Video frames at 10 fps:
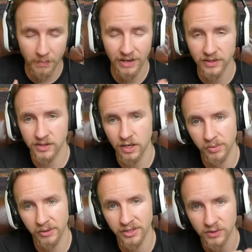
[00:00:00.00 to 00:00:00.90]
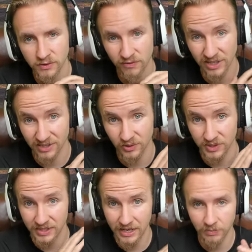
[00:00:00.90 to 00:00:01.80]
out the turbo and use vertical
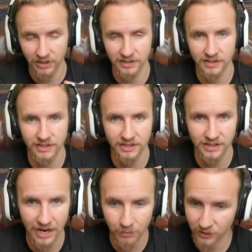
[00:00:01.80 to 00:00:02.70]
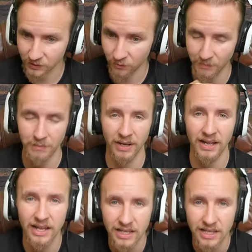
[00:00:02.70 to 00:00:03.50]
stabilizers instead, because remember,